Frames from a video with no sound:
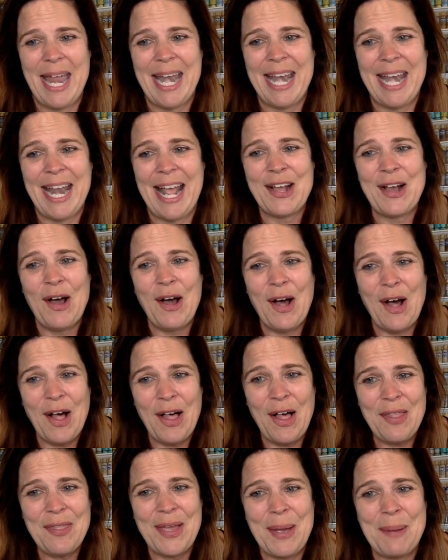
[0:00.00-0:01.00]
and I
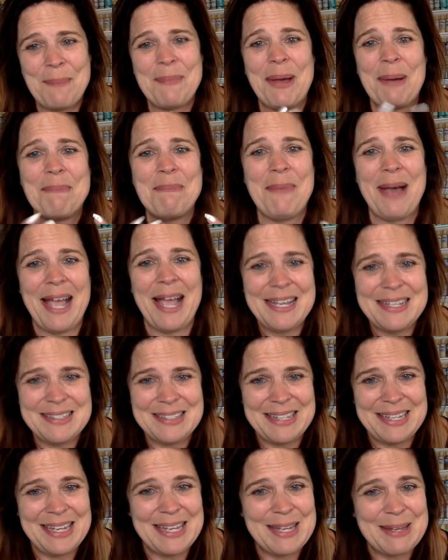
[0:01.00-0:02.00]
call them my
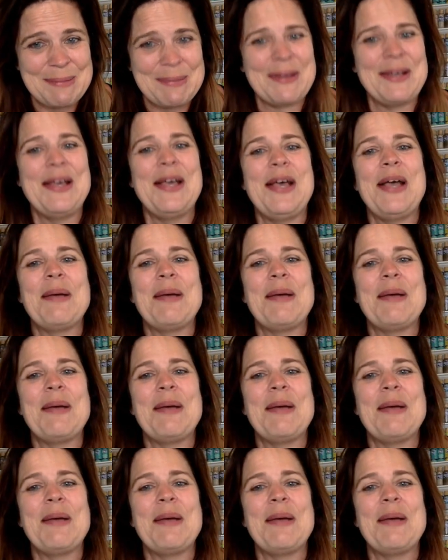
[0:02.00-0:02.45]
team